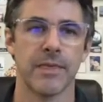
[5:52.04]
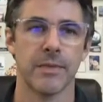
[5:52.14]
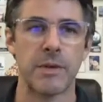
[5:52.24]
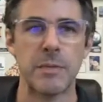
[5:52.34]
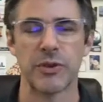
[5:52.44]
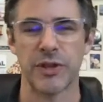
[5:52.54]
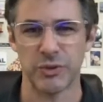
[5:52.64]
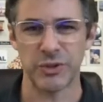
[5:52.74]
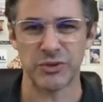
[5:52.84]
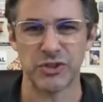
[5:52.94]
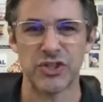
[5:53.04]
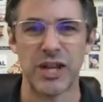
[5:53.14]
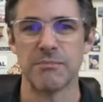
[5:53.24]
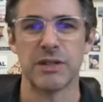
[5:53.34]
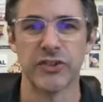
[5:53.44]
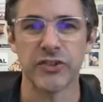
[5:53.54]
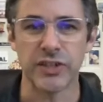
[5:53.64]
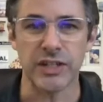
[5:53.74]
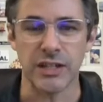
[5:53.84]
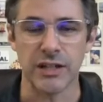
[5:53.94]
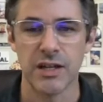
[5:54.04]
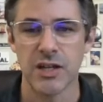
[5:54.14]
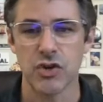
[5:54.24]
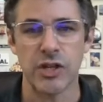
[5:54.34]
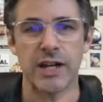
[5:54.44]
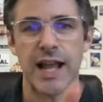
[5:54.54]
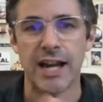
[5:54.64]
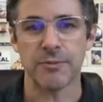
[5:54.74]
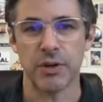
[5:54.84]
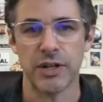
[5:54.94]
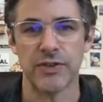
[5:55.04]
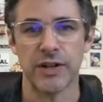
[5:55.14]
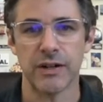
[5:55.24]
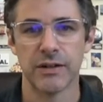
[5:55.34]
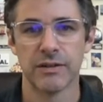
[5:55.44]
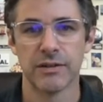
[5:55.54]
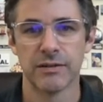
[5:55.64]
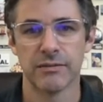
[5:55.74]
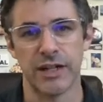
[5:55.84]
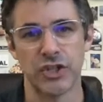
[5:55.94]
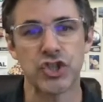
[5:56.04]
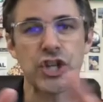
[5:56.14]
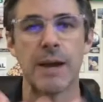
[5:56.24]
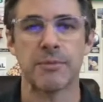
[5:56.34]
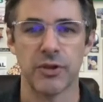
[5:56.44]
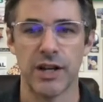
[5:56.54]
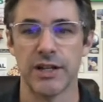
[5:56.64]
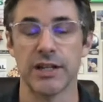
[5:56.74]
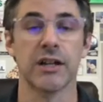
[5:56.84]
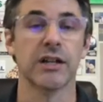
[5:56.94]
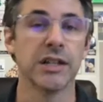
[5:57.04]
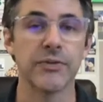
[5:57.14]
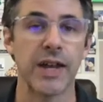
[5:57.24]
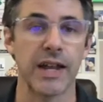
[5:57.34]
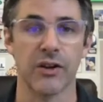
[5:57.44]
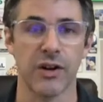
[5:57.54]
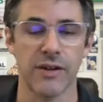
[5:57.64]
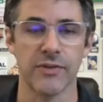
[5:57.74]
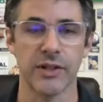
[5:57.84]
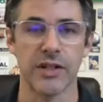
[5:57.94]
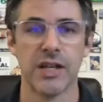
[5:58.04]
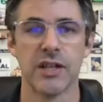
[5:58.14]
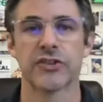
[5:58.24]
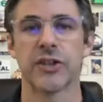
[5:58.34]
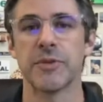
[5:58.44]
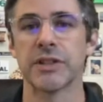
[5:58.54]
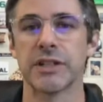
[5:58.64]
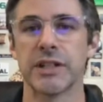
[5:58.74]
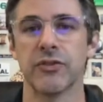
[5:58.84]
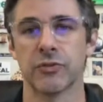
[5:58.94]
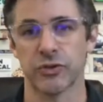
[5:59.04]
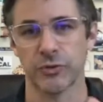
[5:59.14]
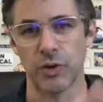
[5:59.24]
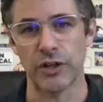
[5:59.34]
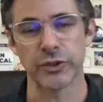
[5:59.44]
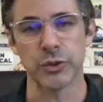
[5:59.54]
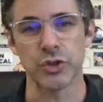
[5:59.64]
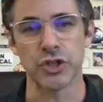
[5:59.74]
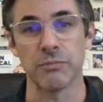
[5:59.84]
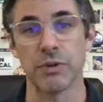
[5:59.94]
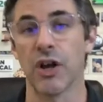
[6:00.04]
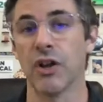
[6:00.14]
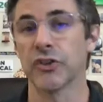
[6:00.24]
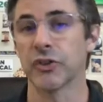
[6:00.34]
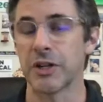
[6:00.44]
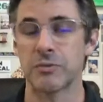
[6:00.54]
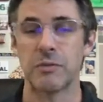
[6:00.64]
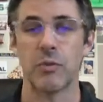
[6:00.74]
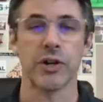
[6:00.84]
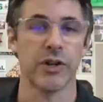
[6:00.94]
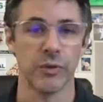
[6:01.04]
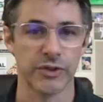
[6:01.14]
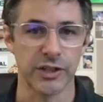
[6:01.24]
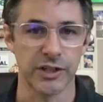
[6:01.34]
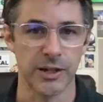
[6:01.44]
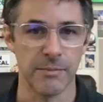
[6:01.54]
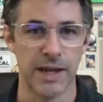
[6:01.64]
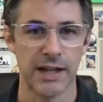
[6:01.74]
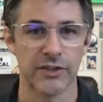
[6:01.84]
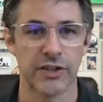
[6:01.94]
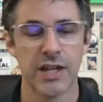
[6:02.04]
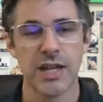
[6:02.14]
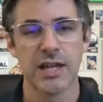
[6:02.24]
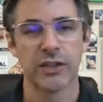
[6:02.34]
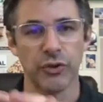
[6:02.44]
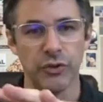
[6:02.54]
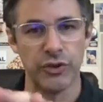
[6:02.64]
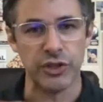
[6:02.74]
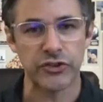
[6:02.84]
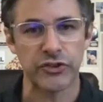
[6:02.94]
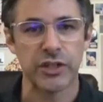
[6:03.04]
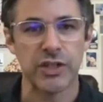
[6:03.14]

people thought, well, don't just stop mid-scene, create an act break there. Right? A chapter ending, a cliffhanger often, something that gives some resolution, but also makes people want to know what's going to come next. So this